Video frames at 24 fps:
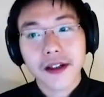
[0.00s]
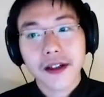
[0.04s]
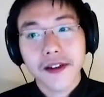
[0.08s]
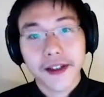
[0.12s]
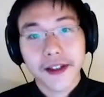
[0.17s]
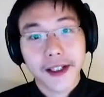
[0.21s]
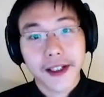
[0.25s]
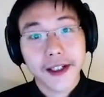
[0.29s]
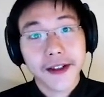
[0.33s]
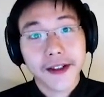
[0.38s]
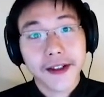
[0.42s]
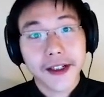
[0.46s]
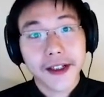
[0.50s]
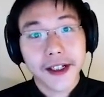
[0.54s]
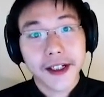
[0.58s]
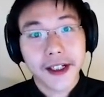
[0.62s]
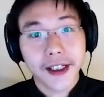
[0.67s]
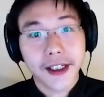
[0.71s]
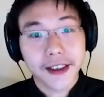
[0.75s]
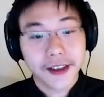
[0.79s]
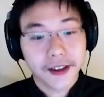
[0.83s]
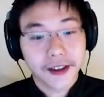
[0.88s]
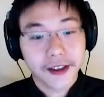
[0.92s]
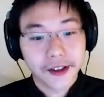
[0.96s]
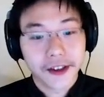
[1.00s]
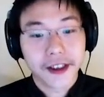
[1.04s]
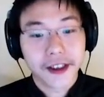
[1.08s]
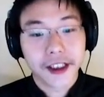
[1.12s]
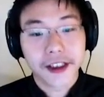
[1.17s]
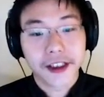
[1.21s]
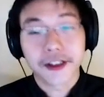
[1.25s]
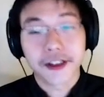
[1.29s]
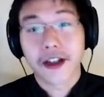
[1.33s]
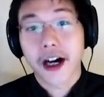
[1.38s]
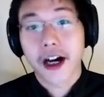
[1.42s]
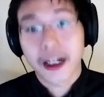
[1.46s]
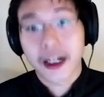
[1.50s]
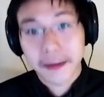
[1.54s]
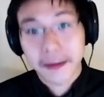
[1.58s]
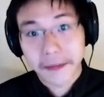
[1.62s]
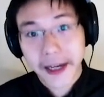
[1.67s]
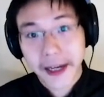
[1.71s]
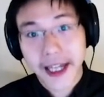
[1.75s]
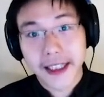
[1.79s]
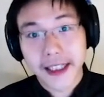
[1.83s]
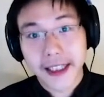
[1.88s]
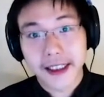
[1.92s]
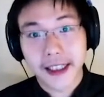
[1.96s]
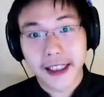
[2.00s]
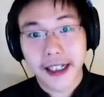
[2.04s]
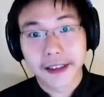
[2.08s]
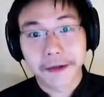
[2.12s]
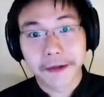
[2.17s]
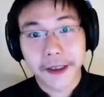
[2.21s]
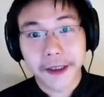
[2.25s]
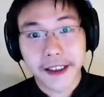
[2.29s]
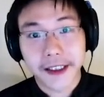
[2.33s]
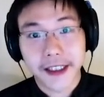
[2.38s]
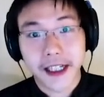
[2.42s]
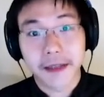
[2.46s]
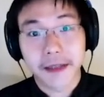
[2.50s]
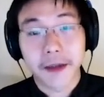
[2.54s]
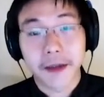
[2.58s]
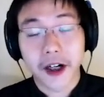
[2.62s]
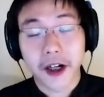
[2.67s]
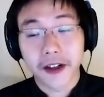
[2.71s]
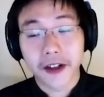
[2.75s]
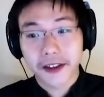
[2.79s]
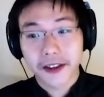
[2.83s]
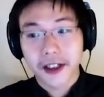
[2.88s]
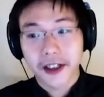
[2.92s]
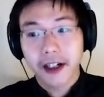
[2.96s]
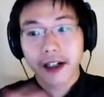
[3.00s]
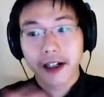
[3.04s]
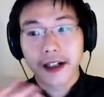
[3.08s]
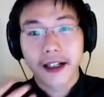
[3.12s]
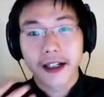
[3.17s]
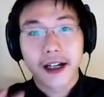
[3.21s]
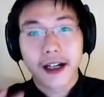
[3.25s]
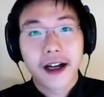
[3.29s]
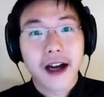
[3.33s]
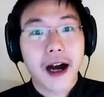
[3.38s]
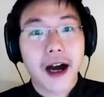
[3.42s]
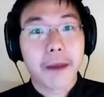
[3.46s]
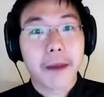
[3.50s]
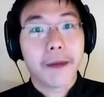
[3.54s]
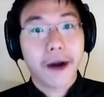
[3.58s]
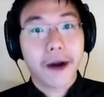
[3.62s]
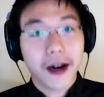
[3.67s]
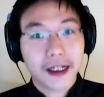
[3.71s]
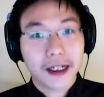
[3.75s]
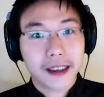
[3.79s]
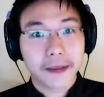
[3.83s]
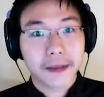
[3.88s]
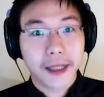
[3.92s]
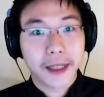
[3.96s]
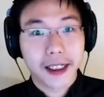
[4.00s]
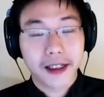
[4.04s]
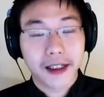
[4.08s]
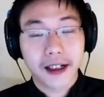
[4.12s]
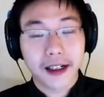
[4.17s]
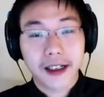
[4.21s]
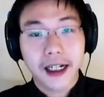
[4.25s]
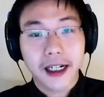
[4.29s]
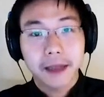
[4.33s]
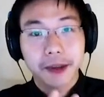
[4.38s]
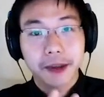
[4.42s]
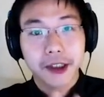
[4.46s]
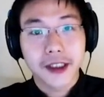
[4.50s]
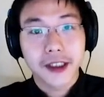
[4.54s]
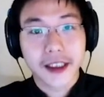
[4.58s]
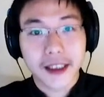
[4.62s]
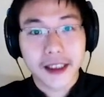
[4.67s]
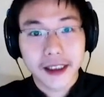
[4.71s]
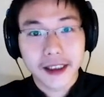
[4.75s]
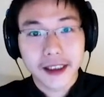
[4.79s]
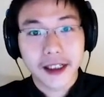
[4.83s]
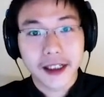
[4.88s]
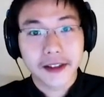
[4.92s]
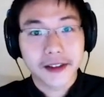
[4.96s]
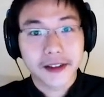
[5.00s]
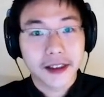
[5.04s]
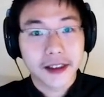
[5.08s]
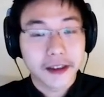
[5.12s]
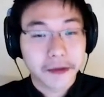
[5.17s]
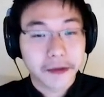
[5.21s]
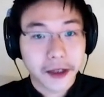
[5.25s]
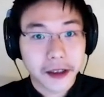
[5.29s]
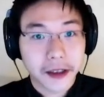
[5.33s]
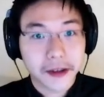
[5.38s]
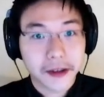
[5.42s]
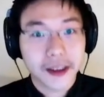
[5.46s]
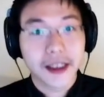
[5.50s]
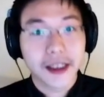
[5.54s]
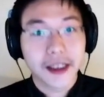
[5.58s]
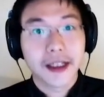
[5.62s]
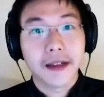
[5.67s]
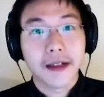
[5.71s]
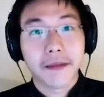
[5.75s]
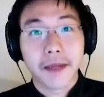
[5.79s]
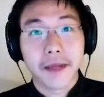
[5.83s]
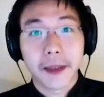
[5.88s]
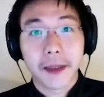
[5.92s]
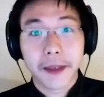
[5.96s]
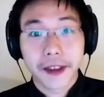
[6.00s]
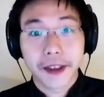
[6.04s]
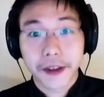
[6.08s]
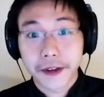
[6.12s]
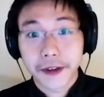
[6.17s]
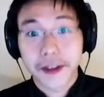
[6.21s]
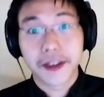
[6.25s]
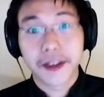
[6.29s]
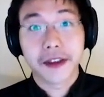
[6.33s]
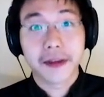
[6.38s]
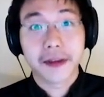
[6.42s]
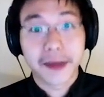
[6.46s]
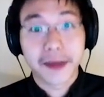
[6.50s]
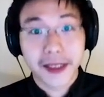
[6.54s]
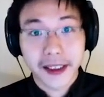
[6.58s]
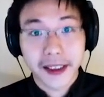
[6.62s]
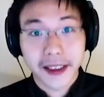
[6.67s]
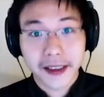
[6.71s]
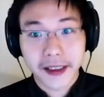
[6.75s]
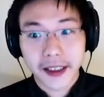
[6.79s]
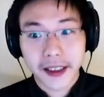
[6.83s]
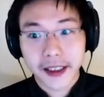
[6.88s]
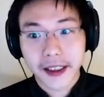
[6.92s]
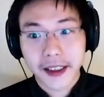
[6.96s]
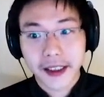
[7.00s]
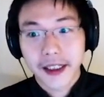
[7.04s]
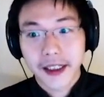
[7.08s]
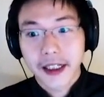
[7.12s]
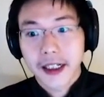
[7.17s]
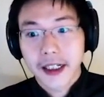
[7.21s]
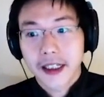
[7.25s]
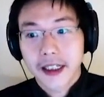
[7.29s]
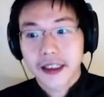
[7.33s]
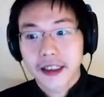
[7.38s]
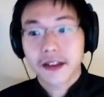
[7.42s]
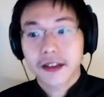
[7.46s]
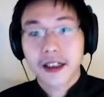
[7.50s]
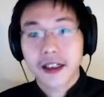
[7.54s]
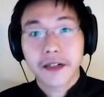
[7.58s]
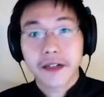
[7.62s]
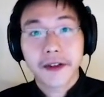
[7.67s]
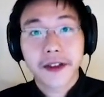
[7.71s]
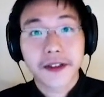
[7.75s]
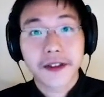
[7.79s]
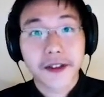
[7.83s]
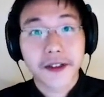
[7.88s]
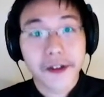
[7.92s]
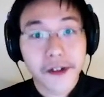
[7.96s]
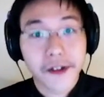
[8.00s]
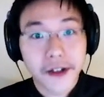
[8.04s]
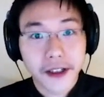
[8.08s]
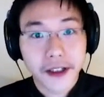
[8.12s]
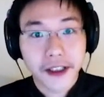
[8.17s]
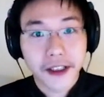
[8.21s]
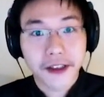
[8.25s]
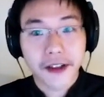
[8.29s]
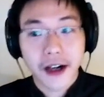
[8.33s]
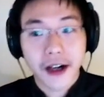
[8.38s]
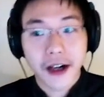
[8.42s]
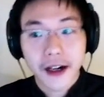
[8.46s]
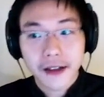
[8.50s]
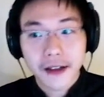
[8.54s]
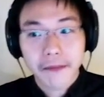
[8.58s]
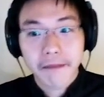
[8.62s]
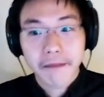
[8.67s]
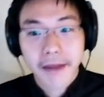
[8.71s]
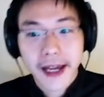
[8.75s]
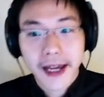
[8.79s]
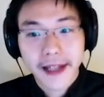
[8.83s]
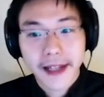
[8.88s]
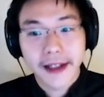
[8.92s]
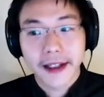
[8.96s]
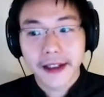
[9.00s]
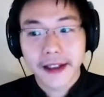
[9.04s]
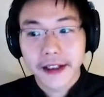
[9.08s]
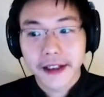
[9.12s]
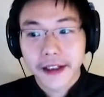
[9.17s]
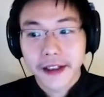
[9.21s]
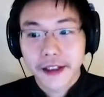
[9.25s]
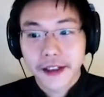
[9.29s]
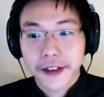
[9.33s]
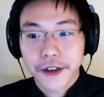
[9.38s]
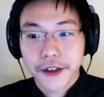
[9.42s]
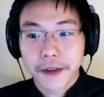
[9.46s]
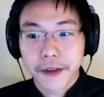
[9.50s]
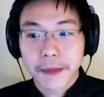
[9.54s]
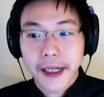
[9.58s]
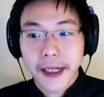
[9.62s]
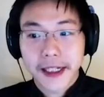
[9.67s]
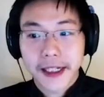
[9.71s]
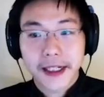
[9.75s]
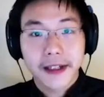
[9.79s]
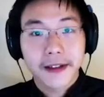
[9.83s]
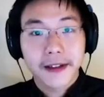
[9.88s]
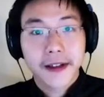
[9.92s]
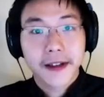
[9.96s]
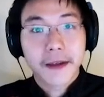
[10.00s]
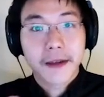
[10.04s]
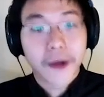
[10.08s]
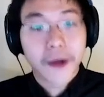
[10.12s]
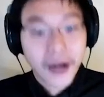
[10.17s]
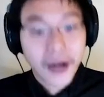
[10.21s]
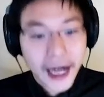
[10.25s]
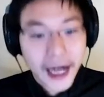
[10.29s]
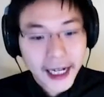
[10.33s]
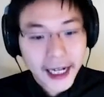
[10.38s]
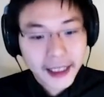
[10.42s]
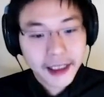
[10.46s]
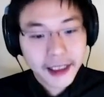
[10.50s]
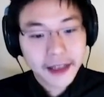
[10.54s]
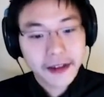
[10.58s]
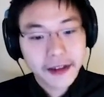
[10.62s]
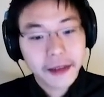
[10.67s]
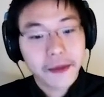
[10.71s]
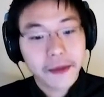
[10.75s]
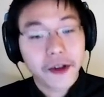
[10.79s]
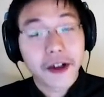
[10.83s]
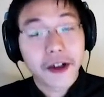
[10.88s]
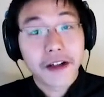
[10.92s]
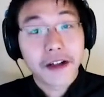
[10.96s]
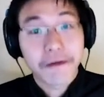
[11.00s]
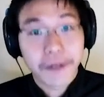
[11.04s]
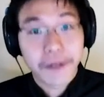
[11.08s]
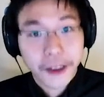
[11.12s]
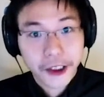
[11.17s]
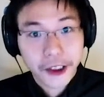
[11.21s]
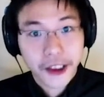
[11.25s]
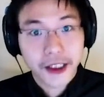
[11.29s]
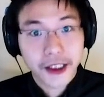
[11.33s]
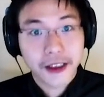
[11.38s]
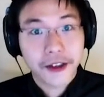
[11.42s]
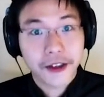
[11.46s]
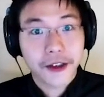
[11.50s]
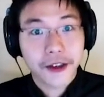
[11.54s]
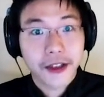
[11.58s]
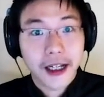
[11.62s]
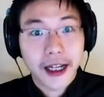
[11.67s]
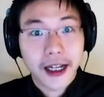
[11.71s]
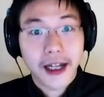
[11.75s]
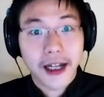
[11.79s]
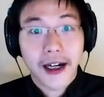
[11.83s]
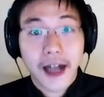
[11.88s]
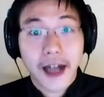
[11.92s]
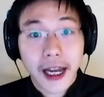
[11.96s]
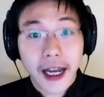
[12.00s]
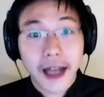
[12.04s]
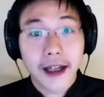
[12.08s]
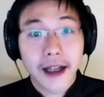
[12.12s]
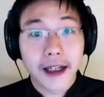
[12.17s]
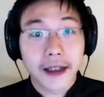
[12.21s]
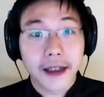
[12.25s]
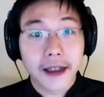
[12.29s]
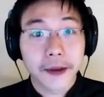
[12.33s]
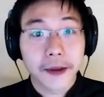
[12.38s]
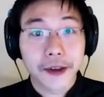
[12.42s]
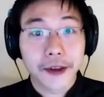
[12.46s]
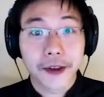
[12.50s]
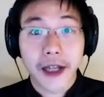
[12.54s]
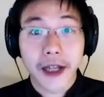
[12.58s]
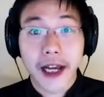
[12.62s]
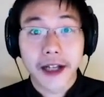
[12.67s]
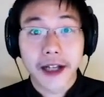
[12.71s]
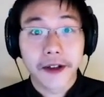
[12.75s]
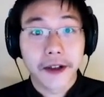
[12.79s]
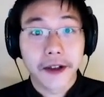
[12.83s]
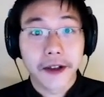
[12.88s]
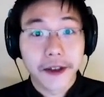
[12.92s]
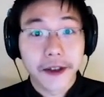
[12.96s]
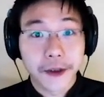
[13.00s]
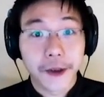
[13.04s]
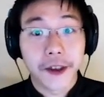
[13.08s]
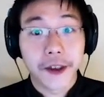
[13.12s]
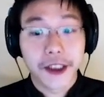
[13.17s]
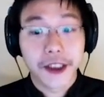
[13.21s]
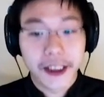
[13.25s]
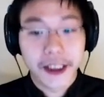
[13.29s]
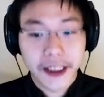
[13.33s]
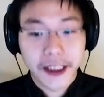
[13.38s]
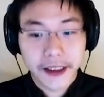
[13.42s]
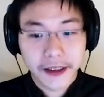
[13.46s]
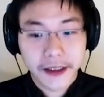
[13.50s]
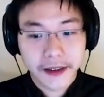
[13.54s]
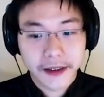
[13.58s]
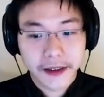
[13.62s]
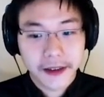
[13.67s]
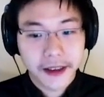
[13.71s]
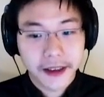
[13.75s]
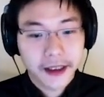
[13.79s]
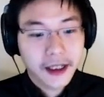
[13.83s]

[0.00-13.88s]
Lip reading: The other is learning to augment. As we said, models are only approximate, not capturing the details in the world, maybe too deterministic. So can we use learning to augment it to make it more accurate, more efficient, to able to handle uncertainties?